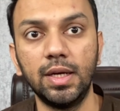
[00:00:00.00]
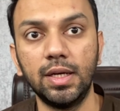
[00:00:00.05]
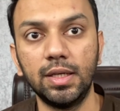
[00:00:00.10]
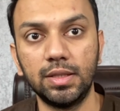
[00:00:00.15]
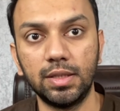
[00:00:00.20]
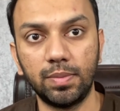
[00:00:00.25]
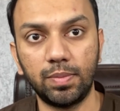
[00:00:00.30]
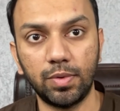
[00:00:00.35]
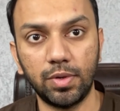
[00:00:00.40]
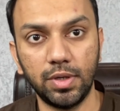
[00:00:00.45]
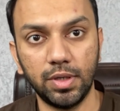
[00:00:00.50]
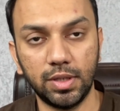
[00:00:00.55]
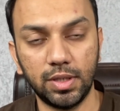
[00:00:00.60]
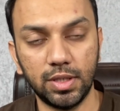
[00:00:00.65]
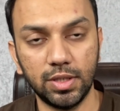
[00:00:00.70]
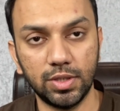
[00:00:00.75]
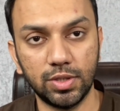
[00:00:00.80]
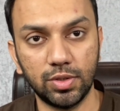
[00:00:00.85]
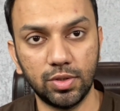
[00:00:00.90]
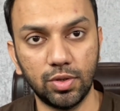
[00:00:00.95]
the product
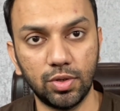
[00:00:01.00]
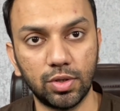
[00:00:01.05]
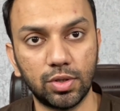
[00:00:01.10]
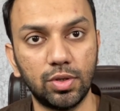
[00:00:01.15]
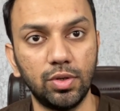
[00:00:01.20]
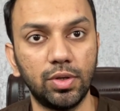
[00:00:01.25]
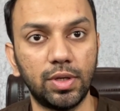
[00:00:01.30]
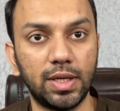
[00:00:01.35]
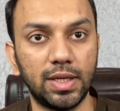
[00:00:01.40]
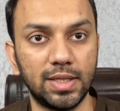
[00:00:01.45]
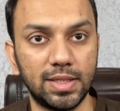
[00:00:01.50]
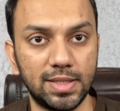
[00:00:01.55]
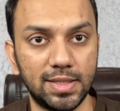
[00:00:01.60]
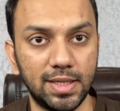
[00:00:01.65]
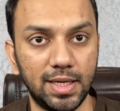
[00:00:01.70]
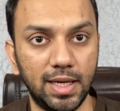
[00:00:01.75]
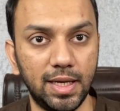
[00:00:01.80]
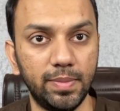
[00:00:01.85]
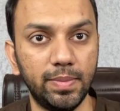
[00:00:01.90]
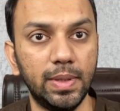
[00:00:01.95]
is not looking
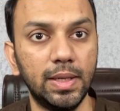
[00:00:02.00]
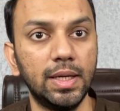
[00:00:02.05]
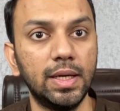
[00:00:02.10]
same.